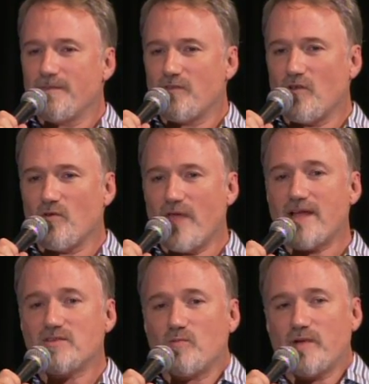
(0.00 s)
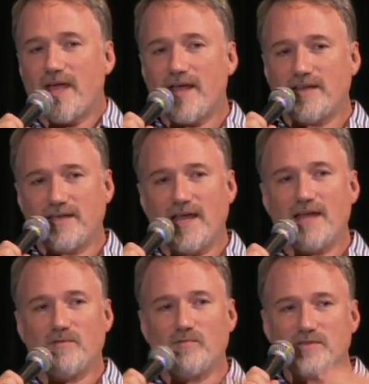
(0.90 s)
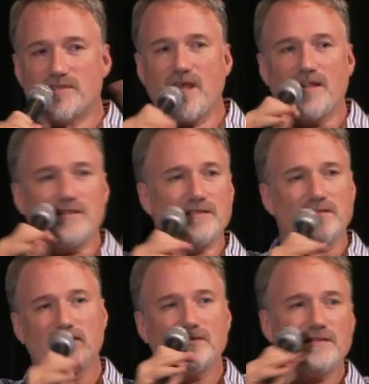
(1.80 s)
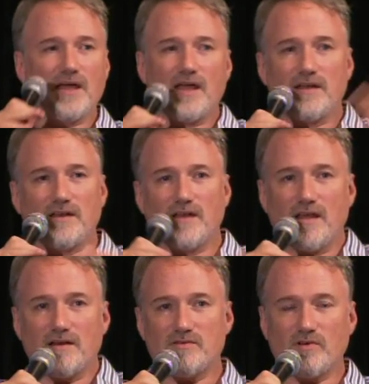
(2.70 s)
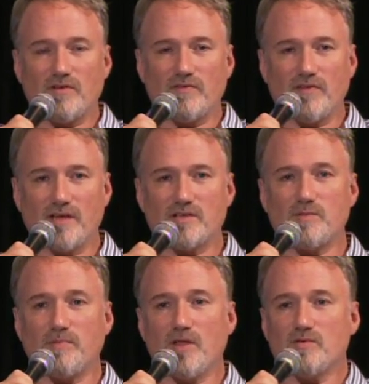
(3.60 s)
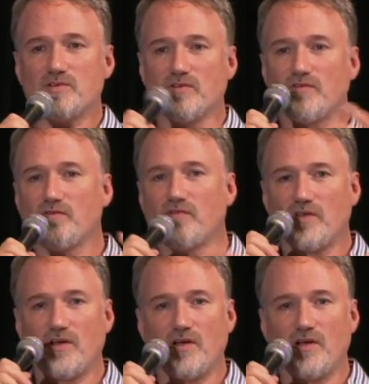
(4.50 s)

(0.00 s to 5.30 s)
So that's what we had to get was that sort of explosive